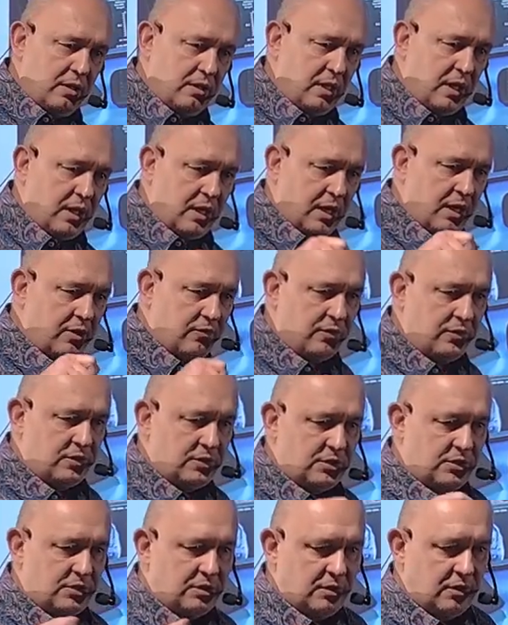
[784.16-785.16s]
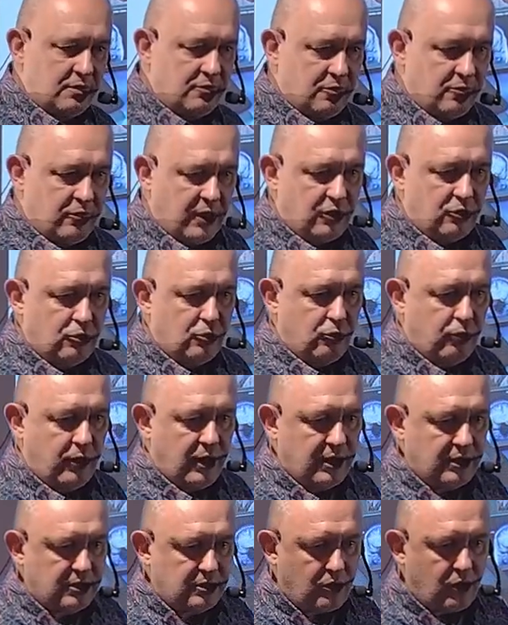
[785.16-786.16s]
they have
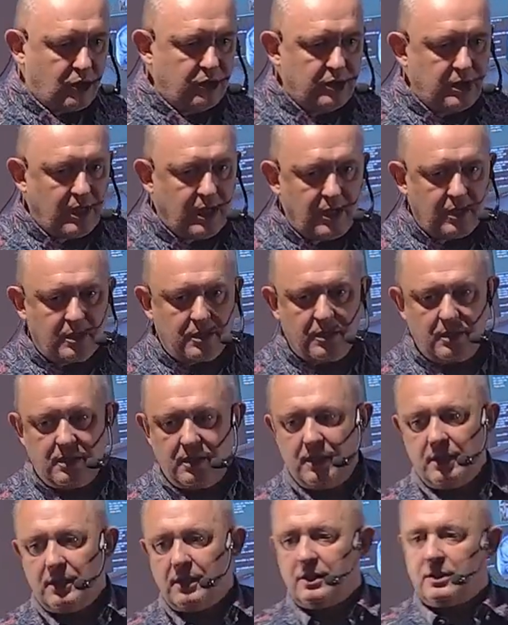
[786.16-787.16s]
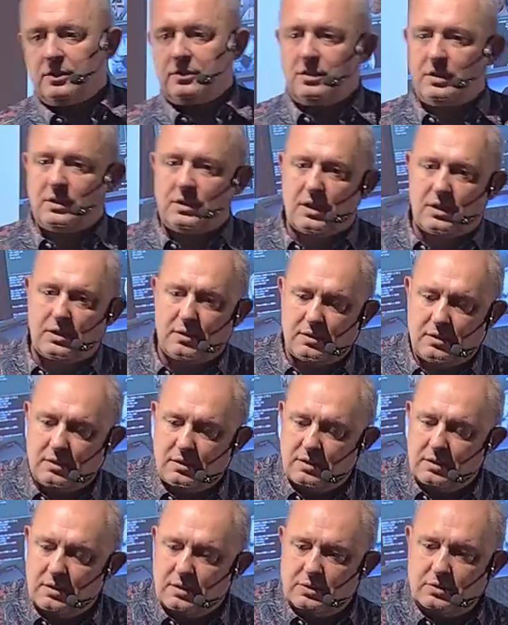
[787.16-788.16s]
face-to-face contact. He can
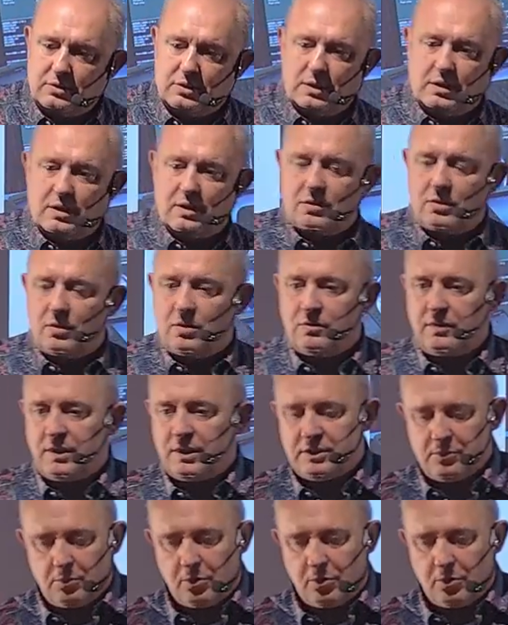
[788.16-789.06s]
always